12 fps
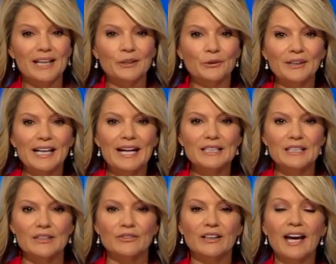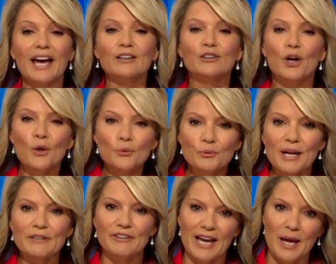get creative and go
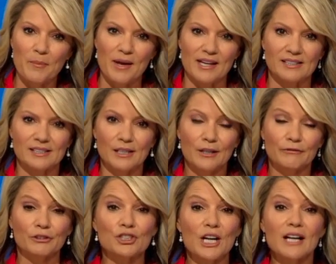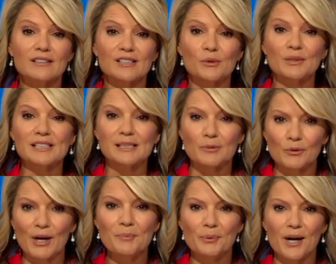red for MS for a chance to win some
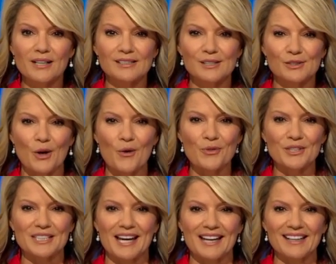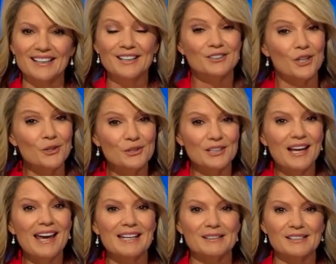great prizes on the day. Don't
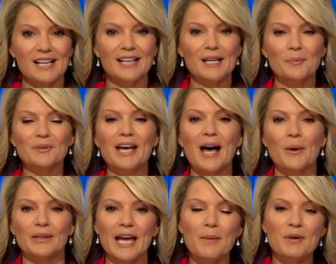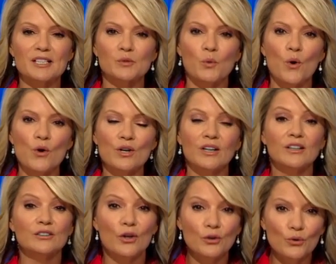delay. Sign up now at
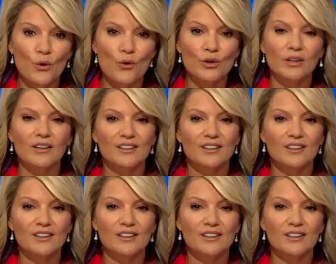mswalk.org.au.